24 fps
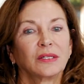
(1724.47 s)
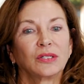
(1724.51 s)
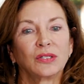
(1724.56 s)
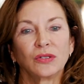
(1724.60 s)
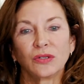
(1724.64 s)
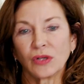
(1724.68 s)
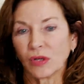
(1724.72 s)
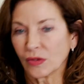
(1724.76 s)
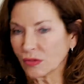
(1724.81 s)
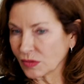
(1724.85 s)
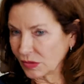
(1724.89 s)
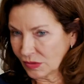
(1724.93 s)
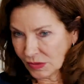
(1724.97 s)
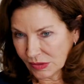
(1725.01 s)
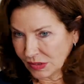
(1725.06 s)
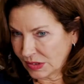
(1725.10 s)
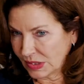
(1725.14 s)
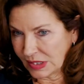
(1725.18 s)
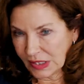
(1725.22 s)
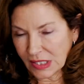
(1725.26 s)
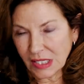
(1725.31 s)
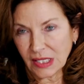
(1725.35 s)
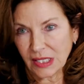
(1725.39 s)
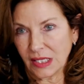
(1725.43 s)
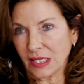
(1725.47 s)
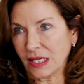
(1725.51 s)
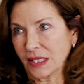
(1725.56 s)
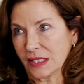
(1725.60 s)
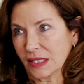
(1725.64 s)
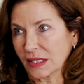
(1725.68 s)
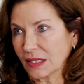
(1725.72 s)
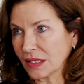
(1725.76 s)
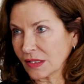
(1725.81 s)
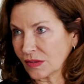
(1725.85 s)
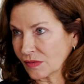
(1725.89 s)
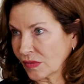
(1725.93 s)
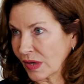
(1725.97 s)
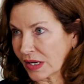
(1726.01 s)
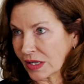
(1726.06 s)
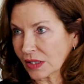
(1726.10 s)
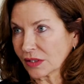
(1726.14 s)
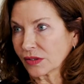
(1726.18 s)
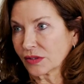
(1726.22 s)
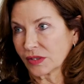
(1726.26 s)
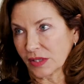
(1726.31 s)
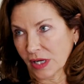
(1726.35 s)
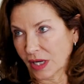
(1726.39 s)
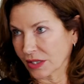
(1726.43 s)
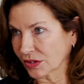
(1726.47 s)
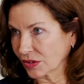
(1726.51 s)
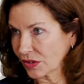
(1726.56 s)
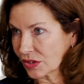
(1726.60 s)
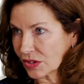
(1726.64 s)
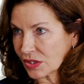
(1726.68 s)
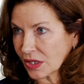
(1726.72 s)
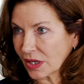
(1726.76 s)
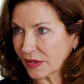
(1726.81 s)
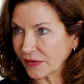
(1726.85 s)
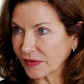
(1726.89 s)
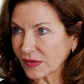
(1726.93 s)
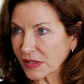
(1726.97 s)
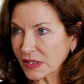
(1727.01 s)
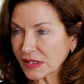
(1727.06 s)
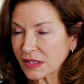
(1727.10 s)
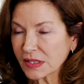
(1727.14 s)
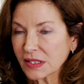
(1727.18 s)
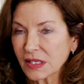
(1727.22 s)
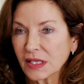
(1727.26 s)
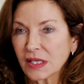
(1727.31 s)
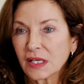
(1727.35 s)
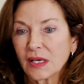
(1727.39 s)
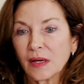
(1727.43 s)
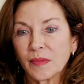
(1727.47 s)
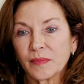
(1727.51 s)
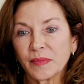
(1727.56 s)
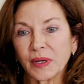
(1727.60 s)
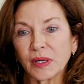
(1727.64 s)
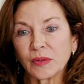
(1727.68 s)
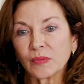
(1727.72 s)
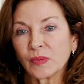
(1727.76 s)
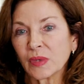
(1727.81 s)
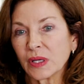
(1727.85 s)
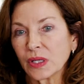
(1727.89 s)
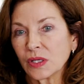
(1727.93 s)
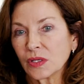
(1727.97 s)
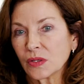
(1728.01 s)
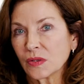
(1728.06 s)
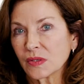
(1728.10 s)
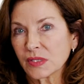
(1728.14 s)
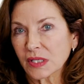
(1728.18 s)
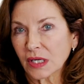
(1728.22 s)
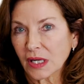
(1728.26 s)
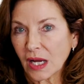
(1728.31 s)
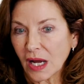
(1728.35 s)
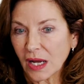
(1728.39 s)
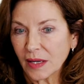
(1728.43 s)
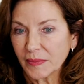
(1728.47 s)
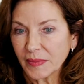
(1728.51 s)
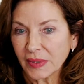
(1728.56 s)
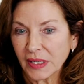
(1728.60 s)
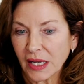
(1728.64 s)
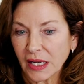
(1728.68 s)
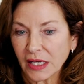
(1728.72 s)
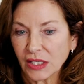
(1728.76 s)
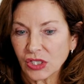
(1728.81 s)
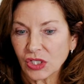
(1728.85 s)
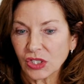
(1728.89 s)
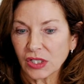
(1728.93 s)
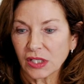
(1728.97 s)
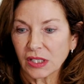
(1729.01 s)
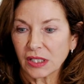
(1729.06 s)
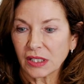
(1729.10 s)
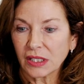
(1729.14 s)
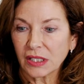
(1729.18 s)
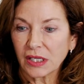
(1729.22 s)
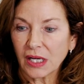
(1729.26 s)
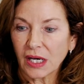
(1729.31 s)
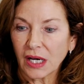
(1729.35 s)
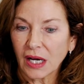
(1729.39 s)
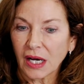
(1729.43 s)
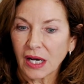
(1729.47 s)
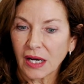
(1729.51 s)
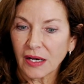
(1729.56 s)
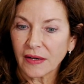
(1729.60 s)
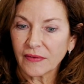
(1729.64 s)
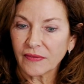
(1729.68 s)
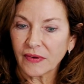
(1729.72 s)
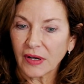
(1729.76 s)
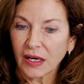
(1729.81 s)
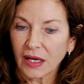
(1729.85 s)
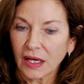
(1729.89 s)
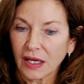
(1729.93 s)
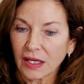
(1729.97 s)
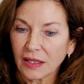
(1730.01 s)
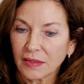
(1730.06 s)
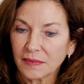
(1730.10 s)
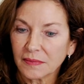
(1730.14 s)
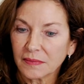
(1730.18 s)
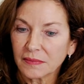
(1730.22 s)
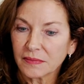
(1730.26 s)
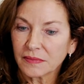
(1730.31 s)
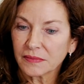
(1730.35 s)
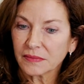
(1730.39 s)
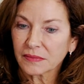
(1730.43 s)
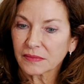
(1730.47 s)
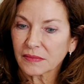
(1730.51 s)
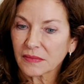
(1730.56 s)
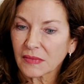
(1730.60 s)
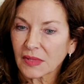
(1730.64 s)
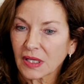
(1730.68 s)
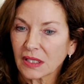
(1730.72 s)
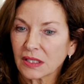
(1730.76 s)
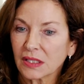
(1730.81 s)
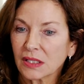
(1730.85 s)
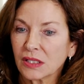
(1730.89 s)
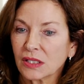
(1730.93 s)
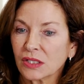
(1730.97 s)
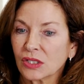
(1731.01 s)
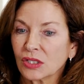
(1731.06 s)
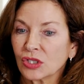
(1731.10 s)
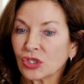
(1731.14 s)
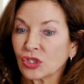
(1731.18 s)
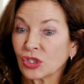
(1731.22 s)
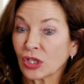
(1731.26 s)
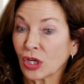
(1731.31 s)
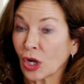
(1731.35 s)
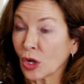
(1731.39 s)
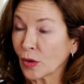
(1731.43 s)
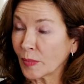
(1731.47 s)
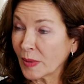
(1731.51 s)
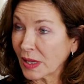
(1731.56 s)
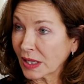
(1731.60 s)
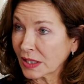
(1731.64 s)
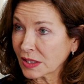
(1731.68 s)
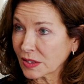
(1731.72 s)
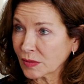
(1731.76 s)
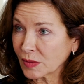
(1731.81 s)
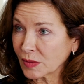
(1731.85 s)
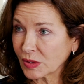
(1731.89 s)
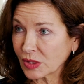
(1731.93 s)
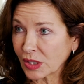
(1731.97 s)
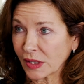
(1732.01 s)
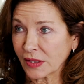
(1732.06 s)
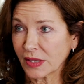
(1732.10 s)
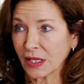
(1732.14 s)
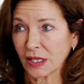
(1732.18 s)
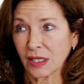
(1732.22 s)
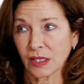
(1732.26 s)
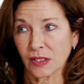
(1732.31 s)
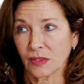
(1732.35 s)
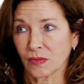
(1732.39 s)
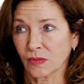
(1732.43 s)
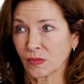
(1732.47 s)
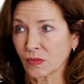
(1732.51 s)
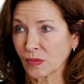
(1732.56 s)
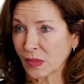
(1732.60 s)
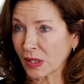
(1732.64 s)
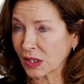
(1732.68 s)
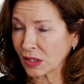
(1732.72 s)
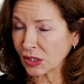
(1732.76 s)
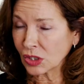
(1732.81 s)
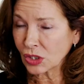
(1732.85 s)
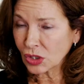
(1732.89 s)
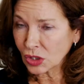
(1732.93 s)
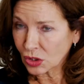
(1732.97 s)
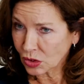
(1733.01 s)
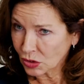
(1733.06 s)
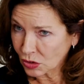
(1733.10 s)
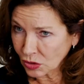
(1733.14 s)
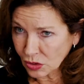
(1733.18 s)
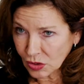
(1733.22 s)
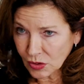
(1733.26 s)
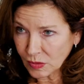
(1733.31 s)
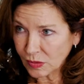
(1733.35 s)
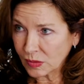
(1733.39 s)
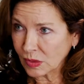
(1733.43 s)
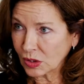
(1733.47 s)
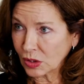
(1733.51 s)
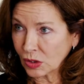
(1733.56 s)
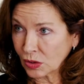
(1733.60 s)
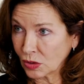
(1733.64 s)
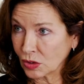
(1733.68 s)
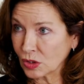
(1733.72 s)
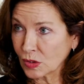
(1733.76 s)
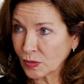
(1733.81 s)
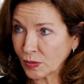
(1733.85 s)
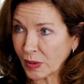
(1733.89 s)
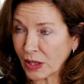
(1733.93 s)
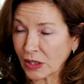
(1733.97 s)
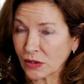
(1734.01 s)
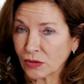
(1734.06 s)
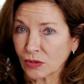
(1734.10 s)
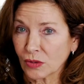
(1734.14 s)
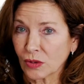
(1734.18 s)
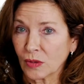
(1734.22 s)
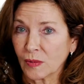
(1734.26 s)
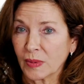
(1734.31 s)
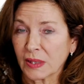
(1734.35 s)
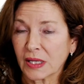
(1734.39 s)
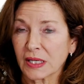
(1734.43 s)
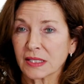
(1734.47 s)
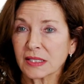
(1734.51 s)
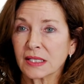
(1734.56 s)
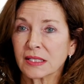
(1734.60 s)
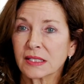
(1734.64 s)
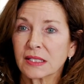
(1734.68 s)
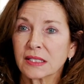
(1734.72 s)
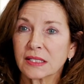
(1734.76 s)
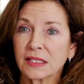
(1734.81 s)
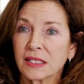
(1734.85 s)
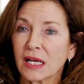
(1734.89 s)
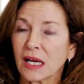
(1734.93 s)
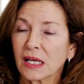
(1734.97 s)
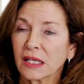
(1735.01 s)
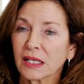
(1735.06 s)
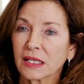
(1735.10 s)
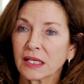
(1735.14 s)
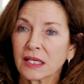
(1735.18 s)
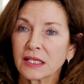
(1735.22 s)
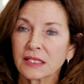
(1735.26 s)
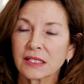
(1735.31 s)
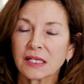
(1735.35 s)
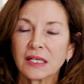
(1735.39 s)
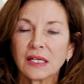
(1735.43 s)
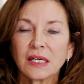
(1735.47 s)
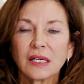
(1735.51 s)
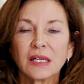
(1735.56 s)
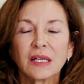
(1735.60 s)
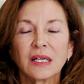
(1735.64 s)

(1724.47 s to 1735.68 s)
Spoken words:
you don't see these in the regular doctor's office. But we use a combination of genomics, which I think is a huge, huge breakthrough, because this is telling us